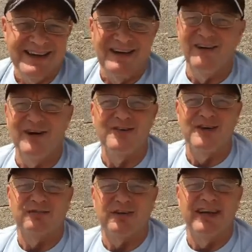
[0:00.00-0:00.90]
all over
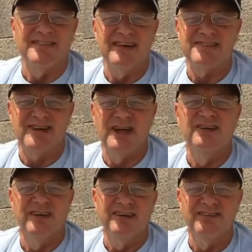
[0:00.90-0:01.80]
the place, and they're saying
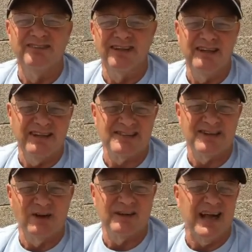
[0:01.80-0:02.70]
you really need to
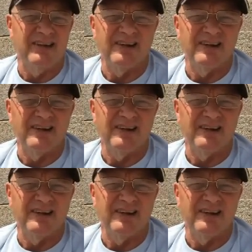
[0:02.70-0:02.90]
slow down.